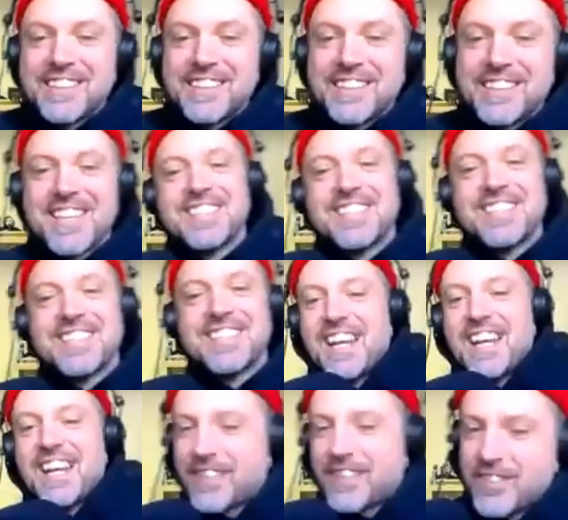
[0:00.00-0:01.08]
doesn't get
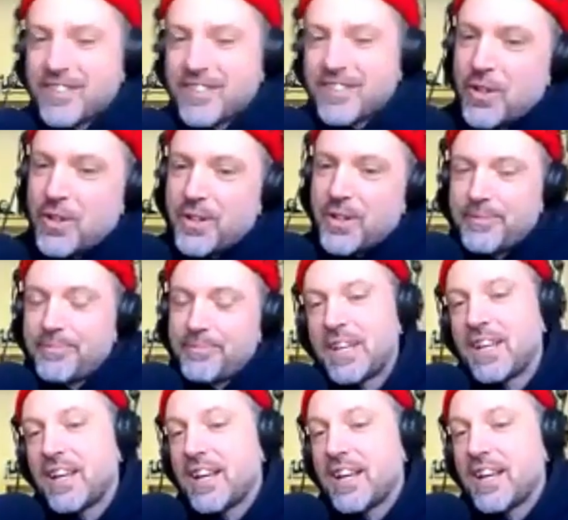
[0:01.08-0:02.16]
out of control.
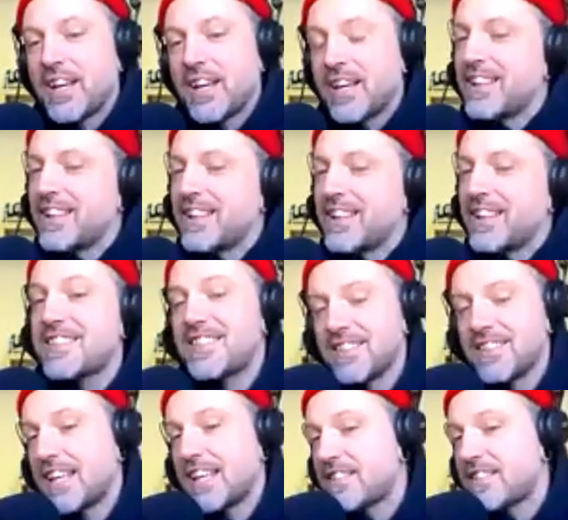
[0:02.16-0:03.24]
It less
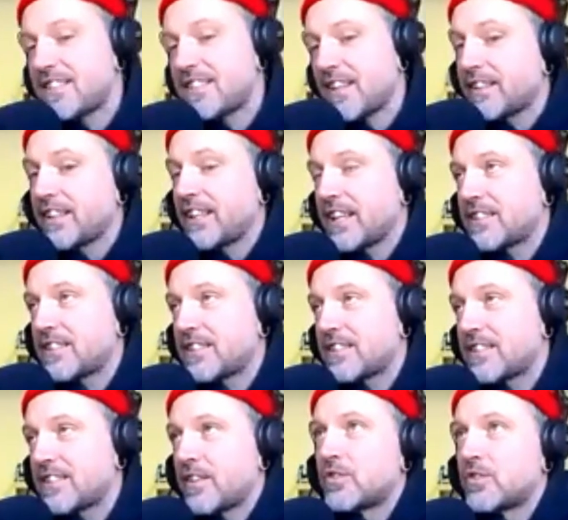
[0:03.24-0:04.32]
likely gets
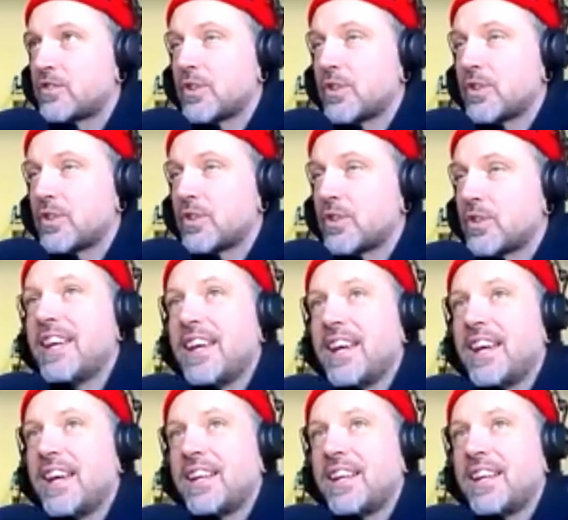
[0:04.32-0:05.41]
out of control.
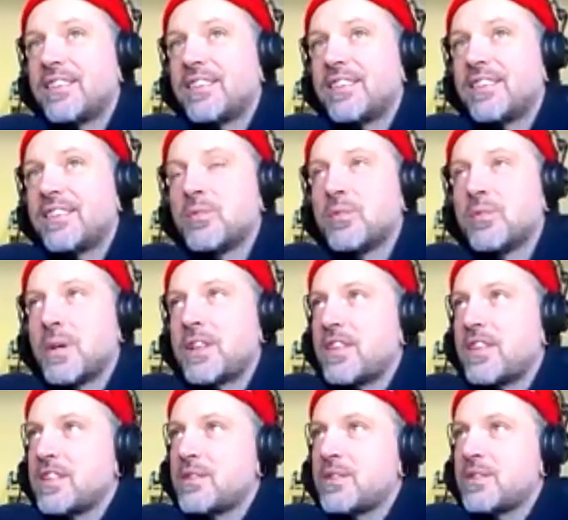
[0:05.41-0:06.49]
And
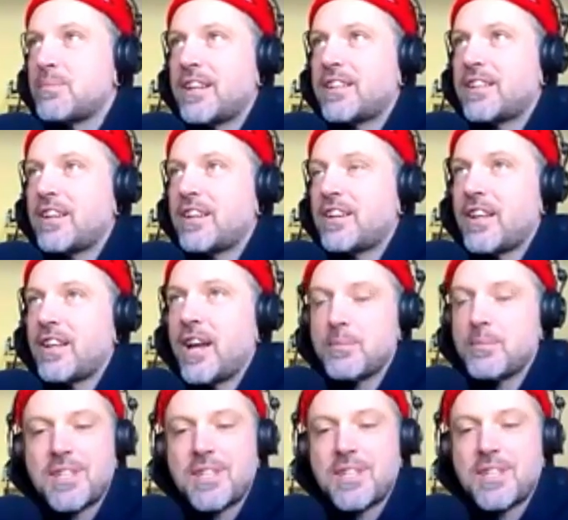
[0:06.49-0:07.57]
with these planetary
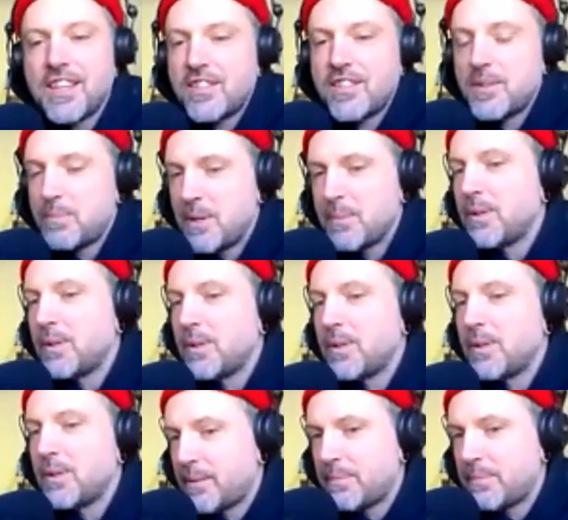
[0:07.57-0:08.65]
alignments, I think some
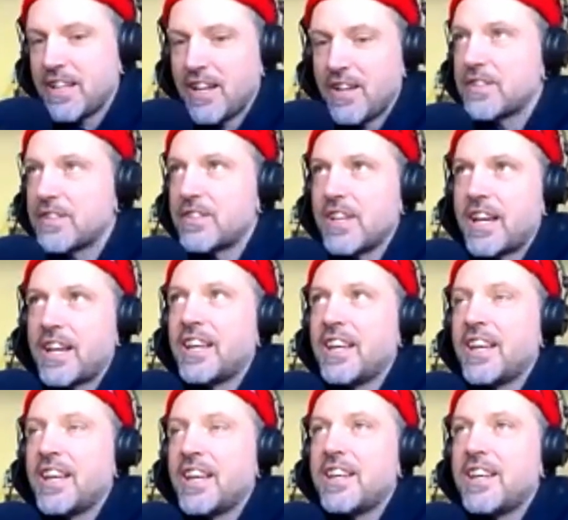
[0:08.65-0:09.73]
people like myself, it's
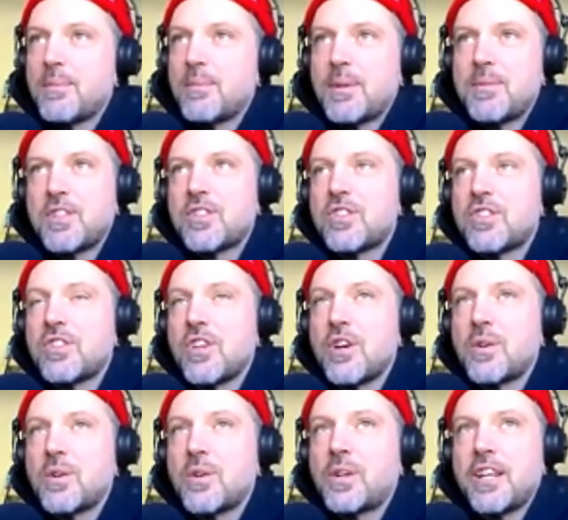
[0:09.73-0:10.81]
like sometimes
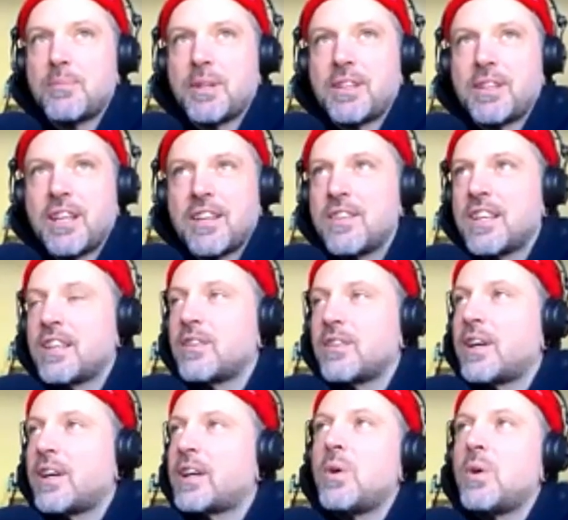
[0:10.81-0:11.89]
it's so cosmic that you
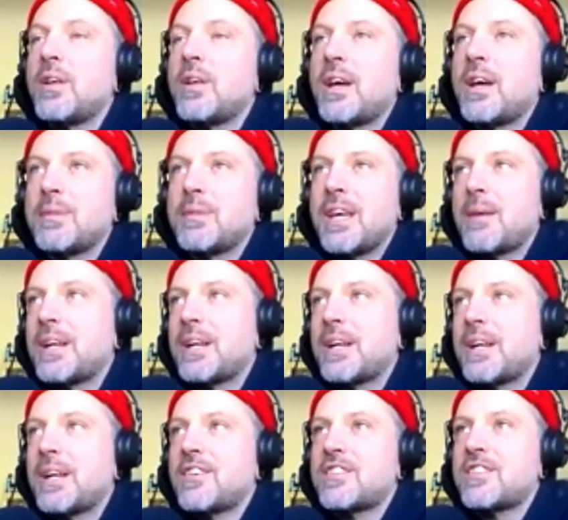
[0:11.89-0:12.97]
think like, well,
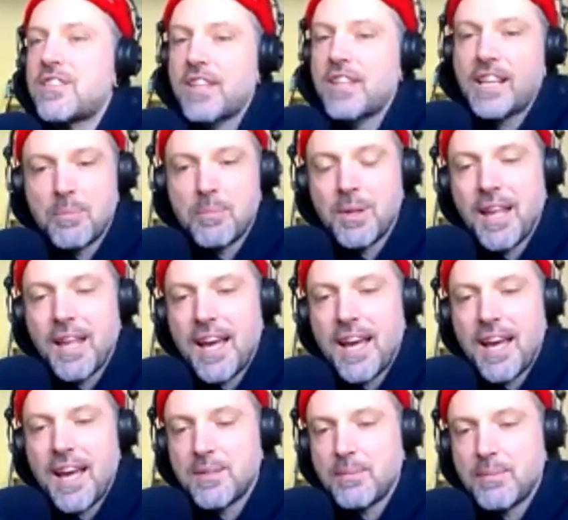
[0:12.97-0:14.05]
yeah, but how does this like
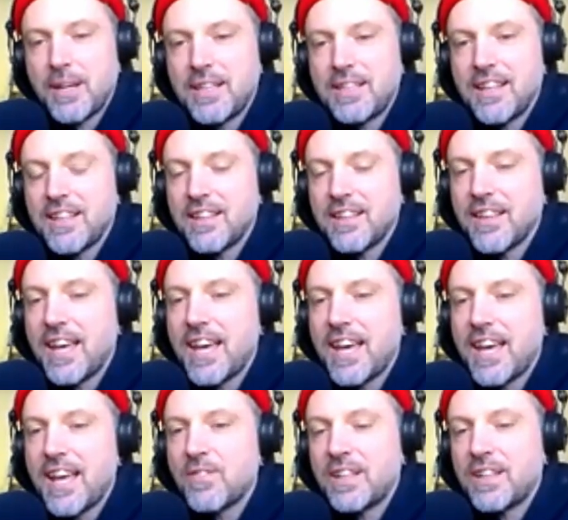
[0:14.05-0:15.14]
apply to my daily
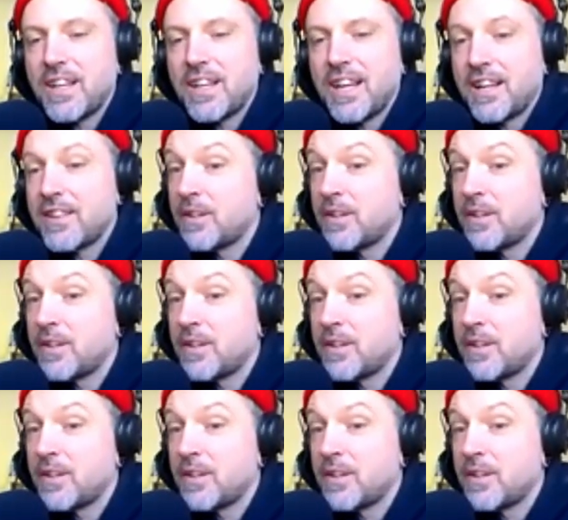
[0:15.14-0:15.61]
life? And